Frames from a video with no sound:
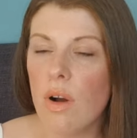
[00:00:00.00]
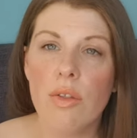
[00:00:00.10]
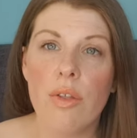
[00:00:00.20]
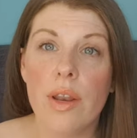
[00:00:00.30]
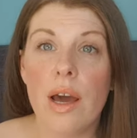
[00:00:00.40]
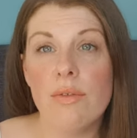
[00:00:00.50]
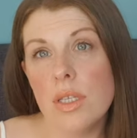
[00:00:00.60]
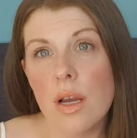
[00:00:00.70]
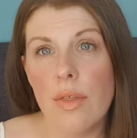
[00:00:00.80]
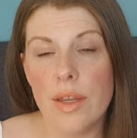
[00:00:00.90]
rather than having
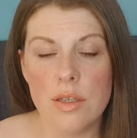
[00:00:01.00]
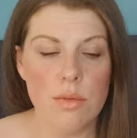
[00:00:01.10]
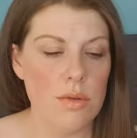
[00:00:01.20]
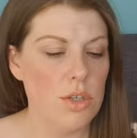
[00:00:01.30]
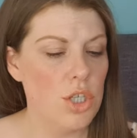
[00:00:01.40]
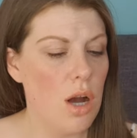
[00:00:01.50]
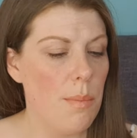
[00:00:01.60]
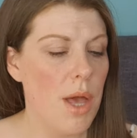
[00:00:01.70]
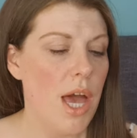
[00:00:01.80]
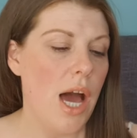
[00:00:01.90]
to go then to another shop.